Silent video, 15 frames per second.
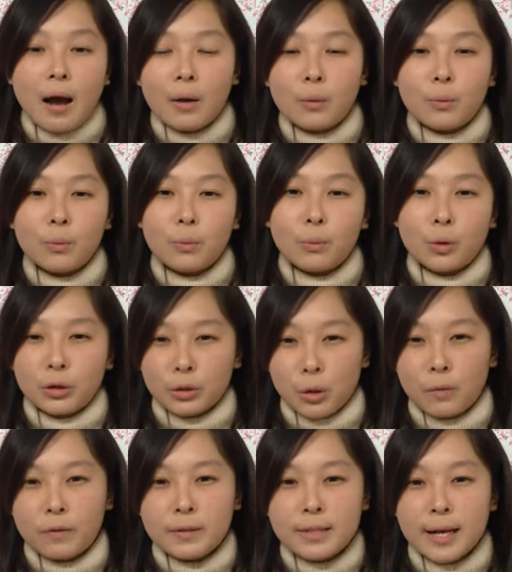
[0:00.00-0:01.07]
I work
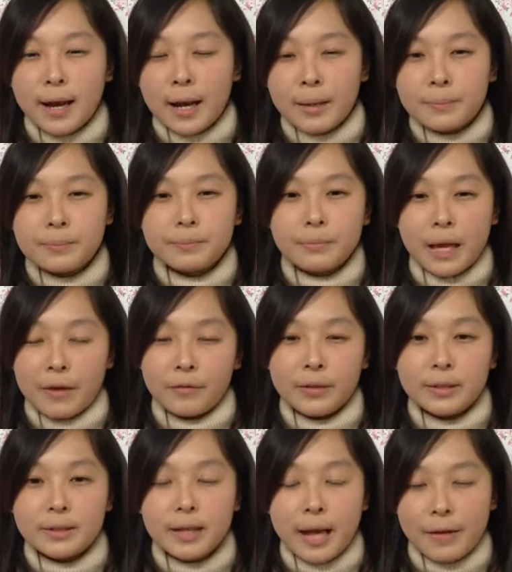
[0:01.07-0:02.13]
overtime
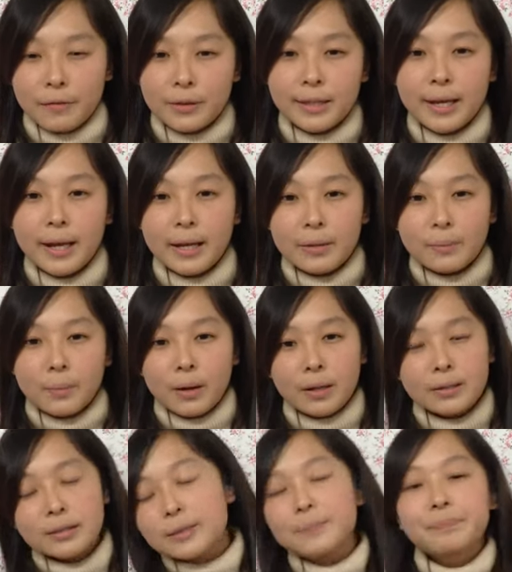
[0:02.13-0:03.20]
every day,
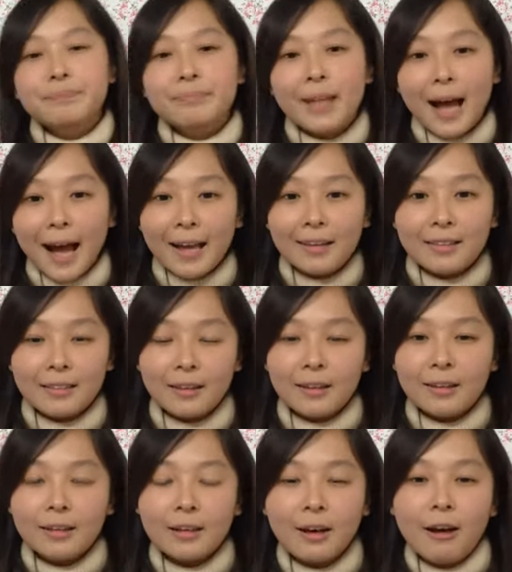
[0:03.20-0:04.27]
but I
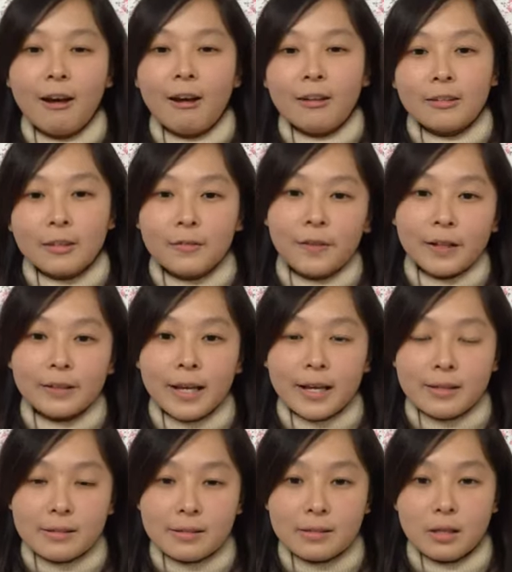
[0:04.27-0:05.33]
think the
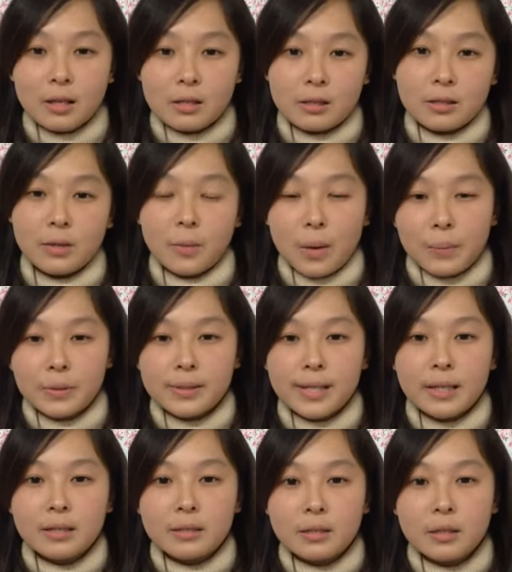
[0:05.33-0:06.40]
finance is the
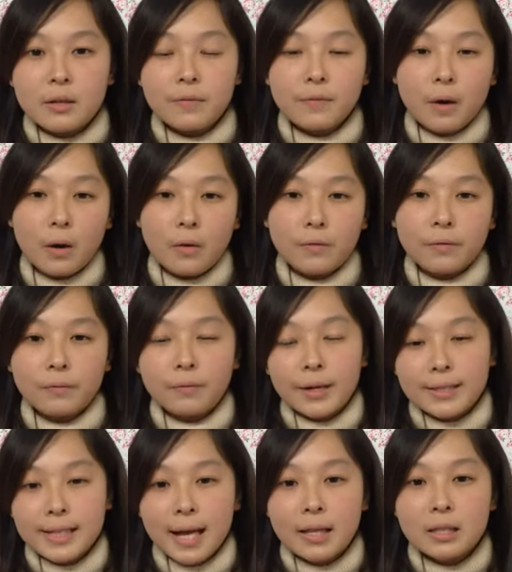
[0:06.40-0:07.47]
representative of
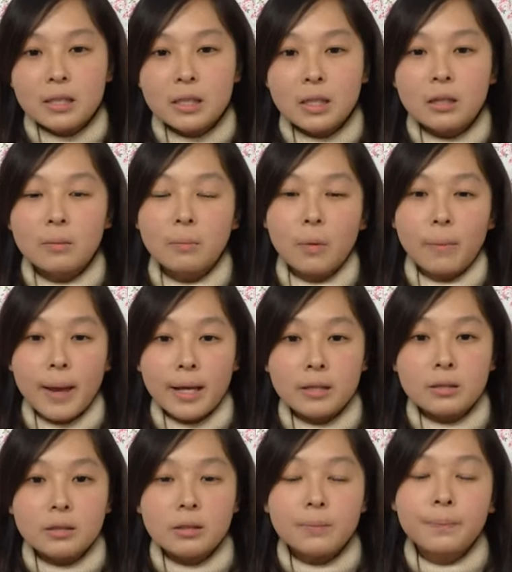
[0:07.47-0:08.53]
vitality,
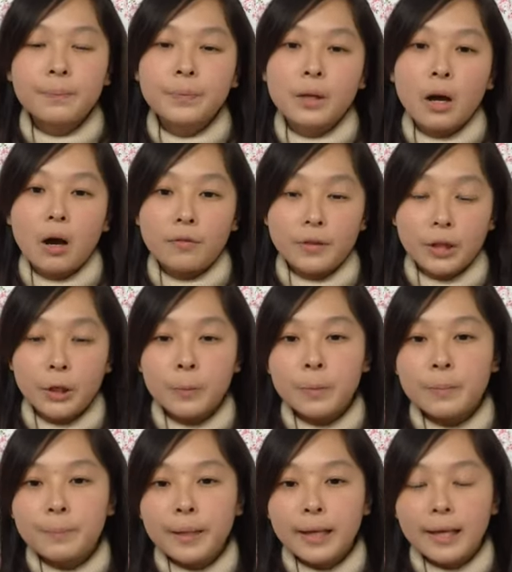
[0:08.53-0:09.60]
momentum of the
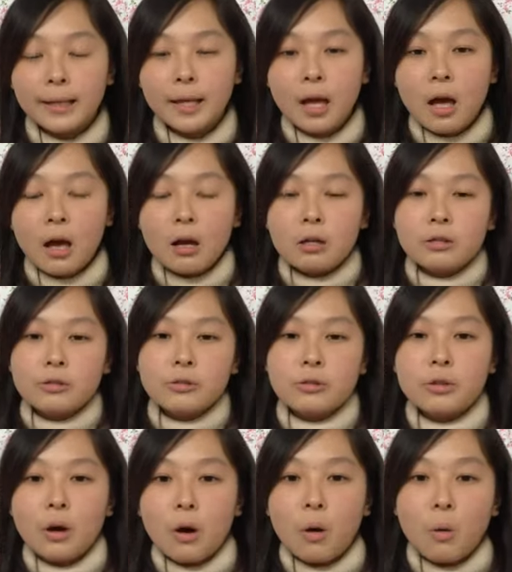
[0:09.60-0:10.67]
human being.
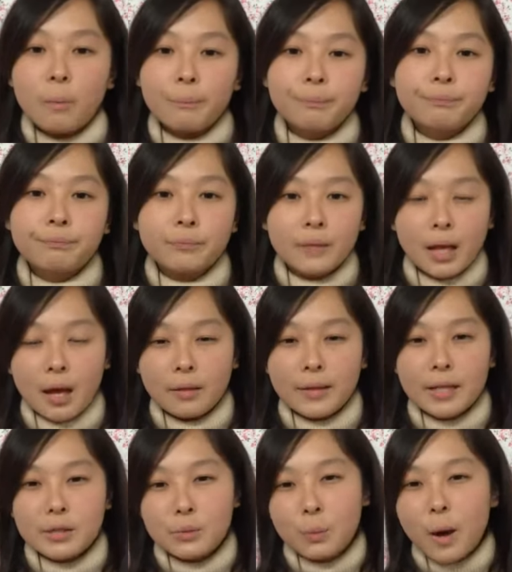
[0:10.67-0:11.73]
So
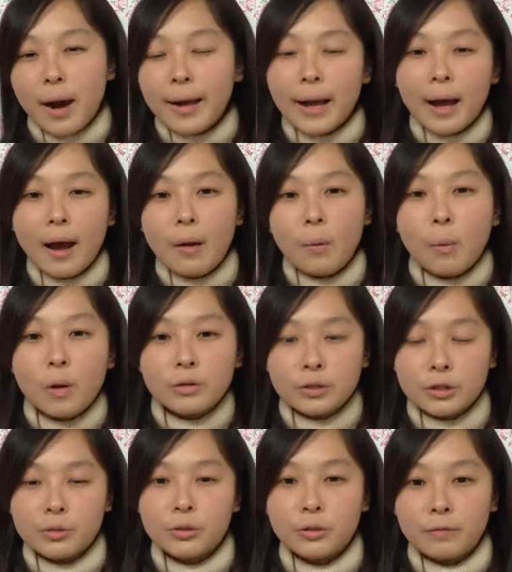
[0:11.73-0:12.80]
that's why I
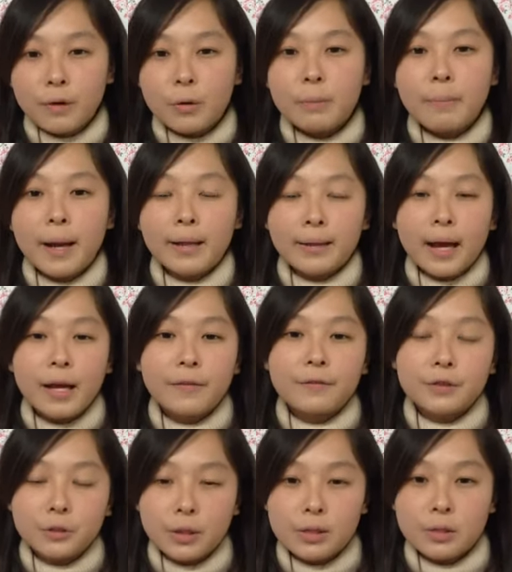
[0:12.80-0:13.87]
want to devote my
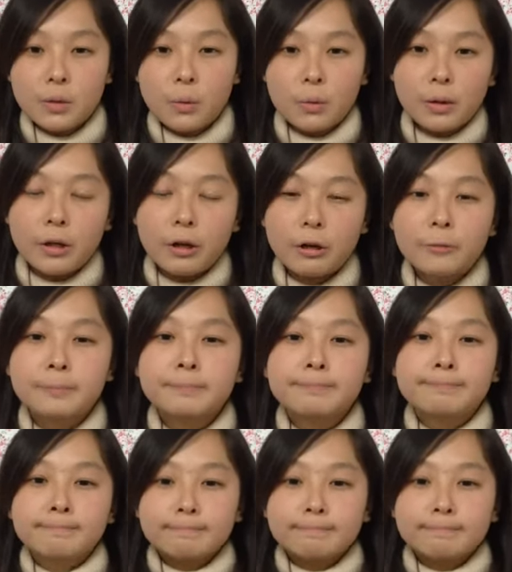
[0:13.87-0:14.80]
life to this career.